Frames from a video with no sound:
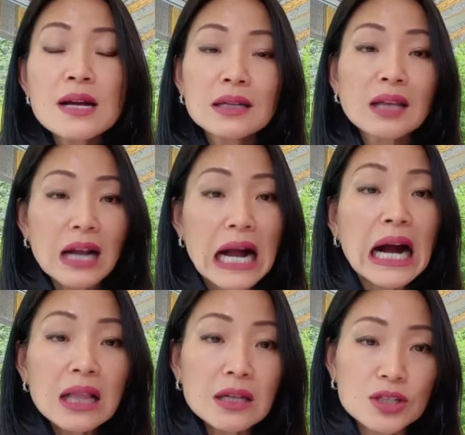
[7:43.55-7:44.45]
the
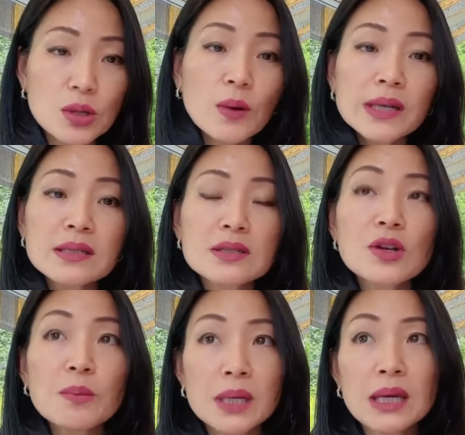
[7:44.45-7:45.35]
color choice to
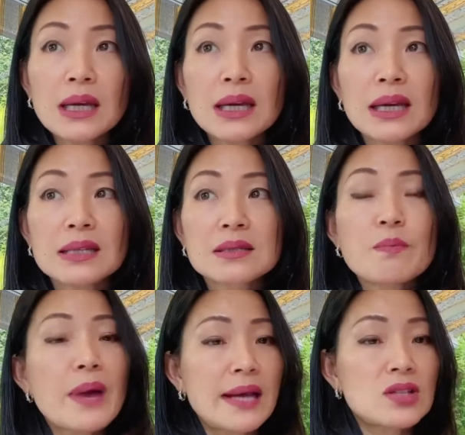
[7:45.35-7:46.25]
me is
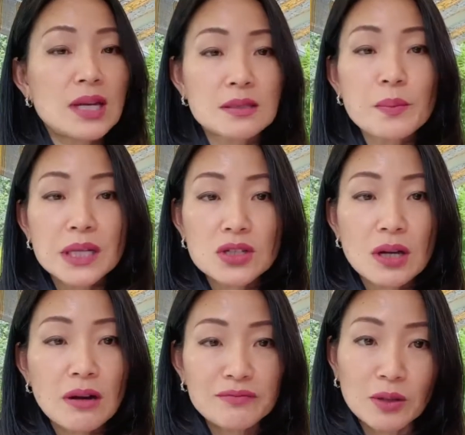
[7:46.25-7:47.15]
match as much
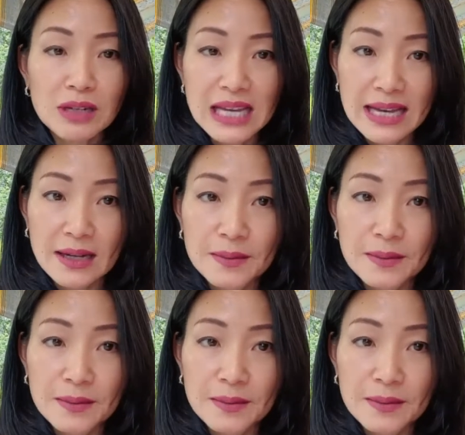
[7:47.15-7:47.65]
of your leg.